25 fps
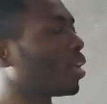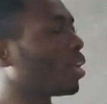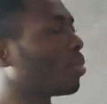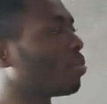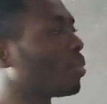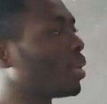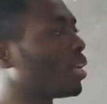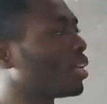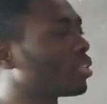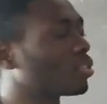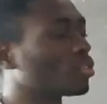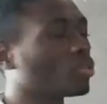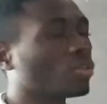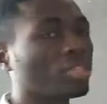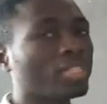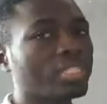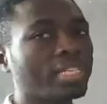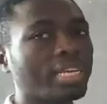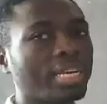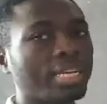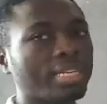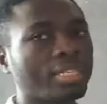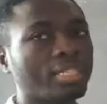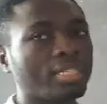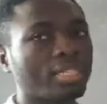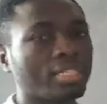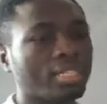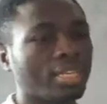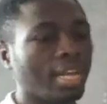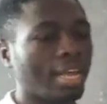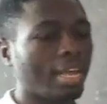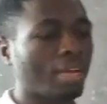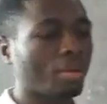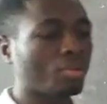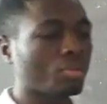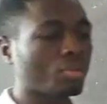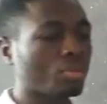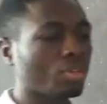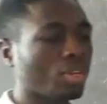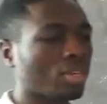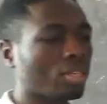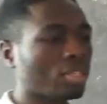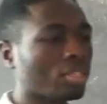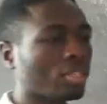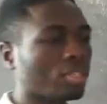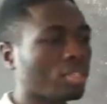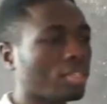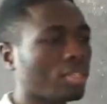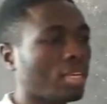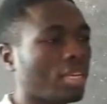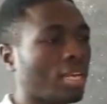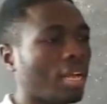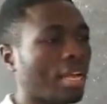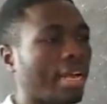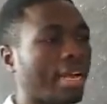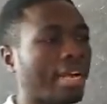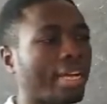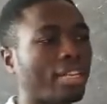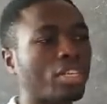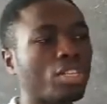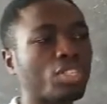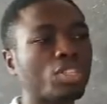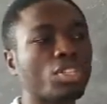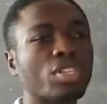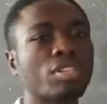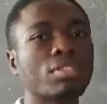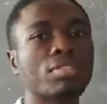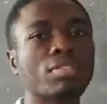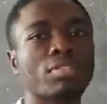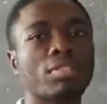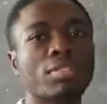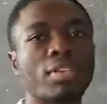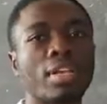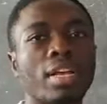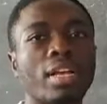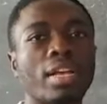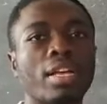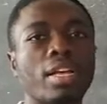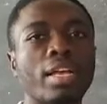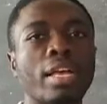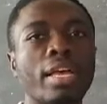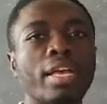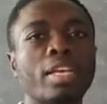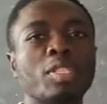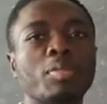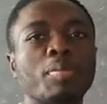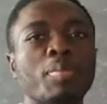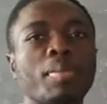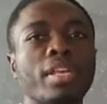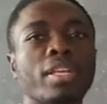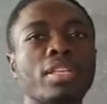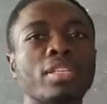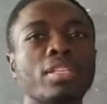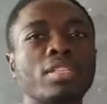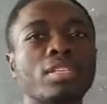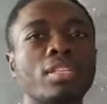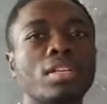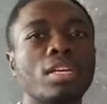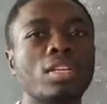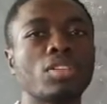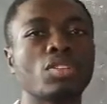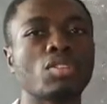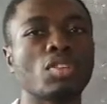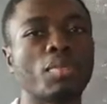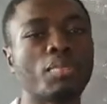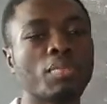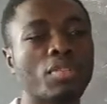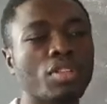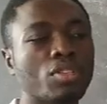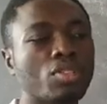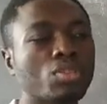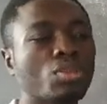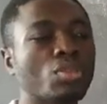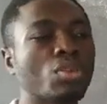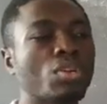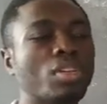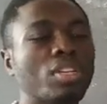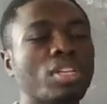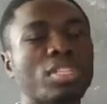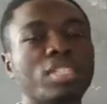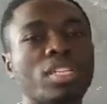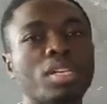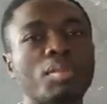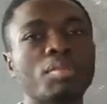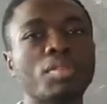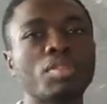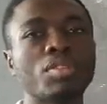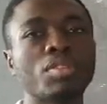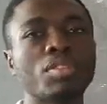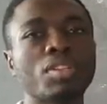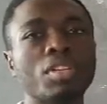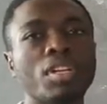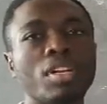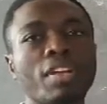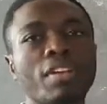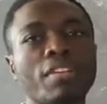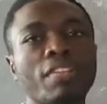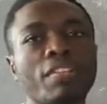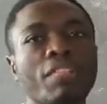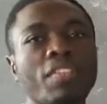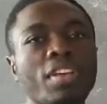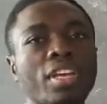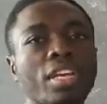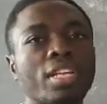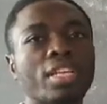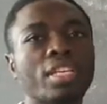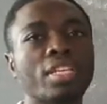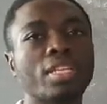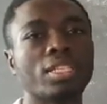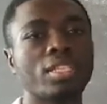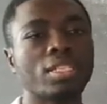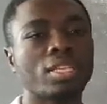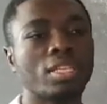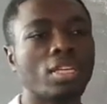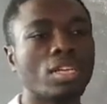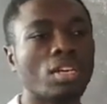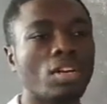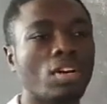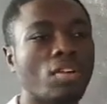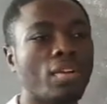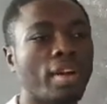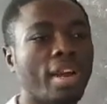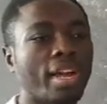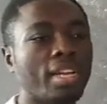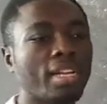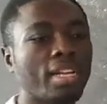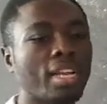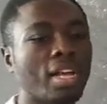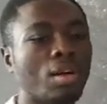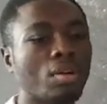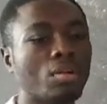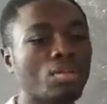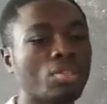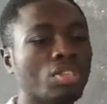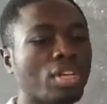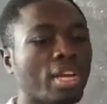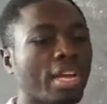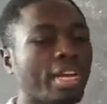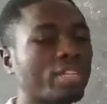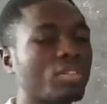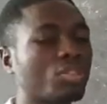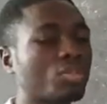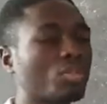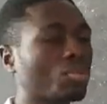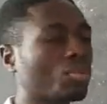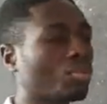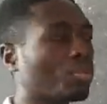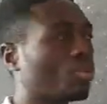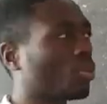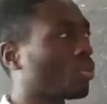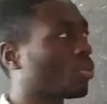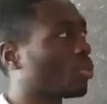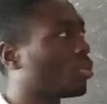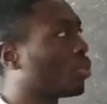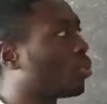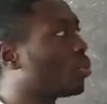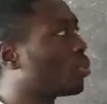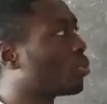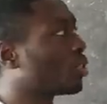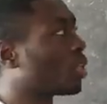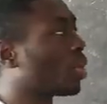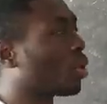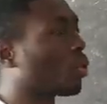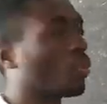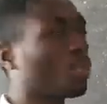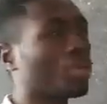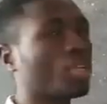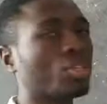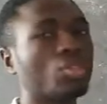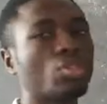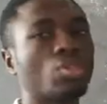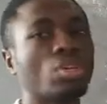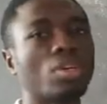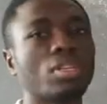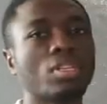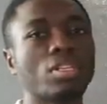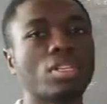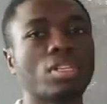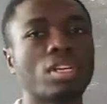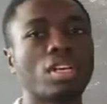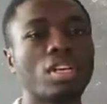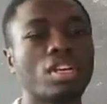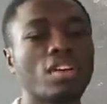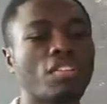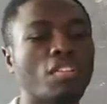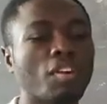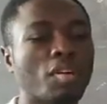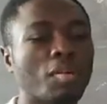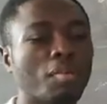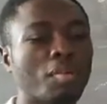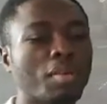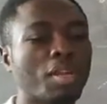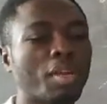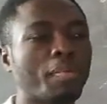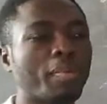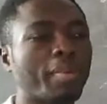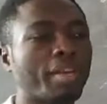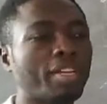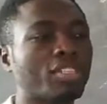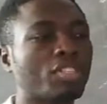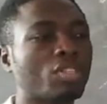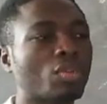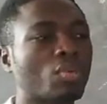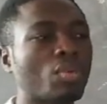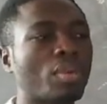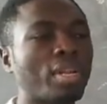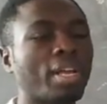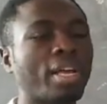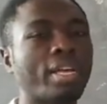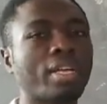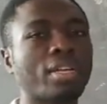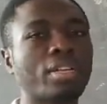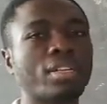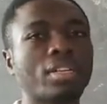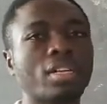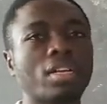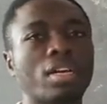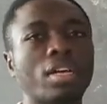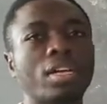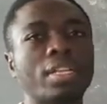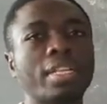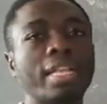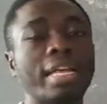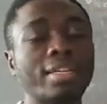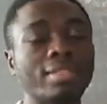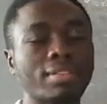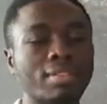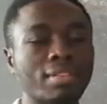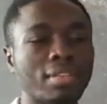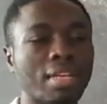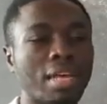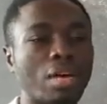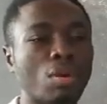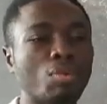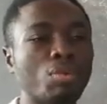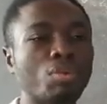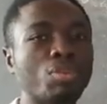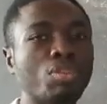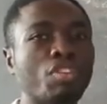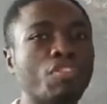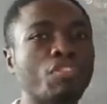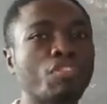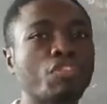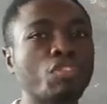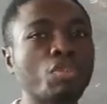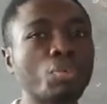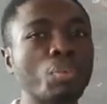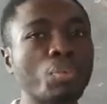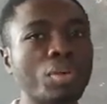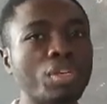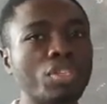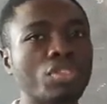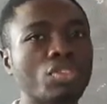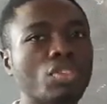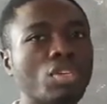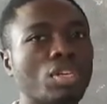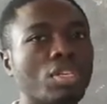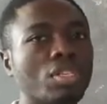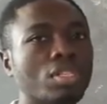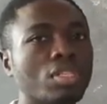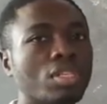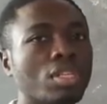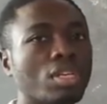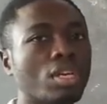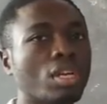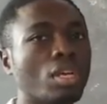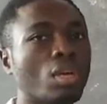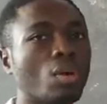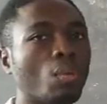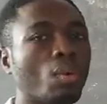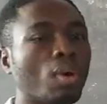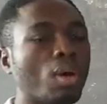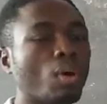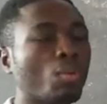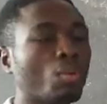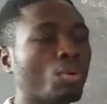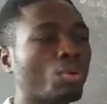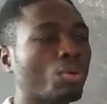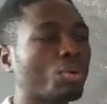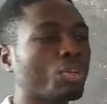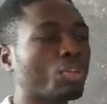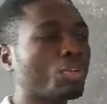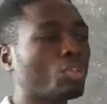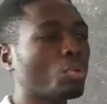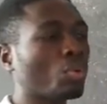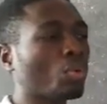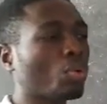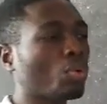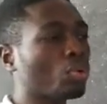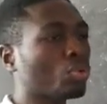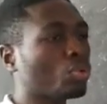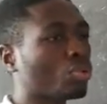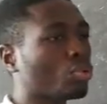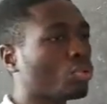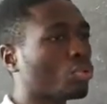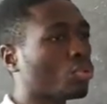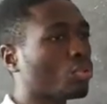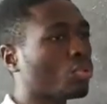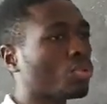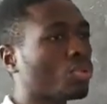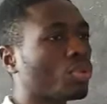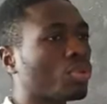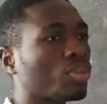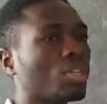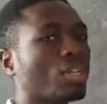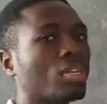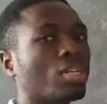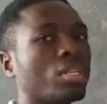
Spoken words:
based on that, I cannot just explain something to you on the table vaguely. All right, I'll try to use a question from a particular. I'll use a full question where we're going to go through